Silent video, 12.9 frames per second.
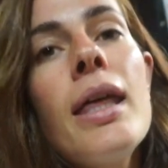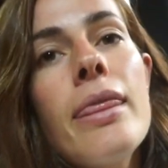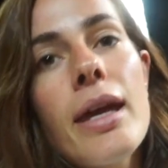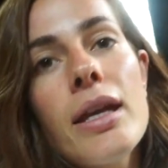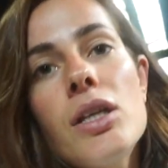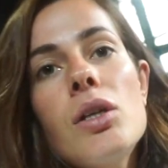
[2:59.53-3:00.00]

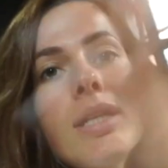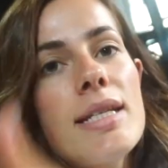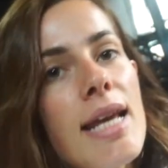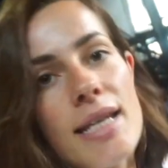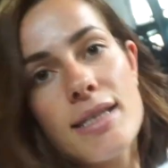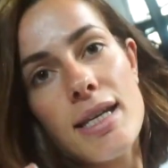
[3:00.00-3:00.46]
Then you
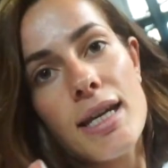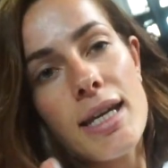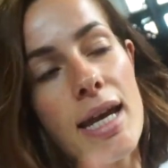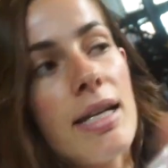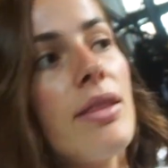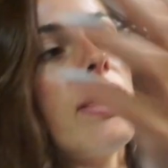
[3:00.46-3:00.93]
test it
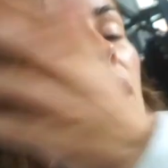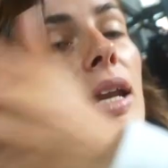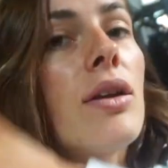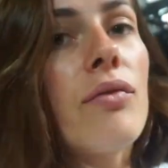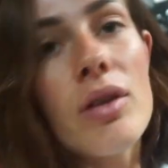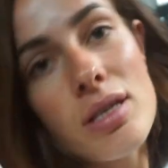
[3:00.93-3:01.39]
again at the
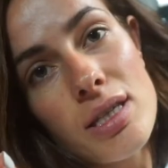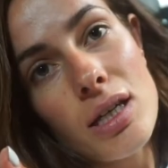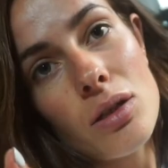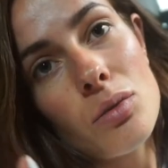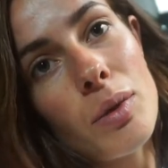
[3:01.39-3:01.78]
end of the six